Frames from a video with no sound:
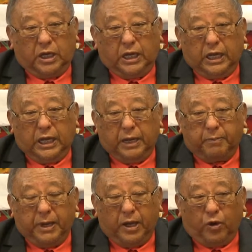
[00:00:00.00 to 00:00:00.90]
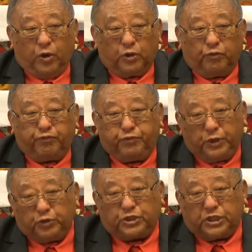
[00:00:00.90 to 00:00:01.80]
My own
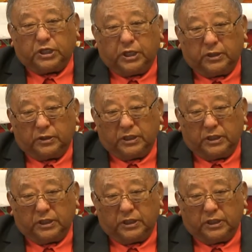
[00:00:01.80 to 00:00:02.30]
future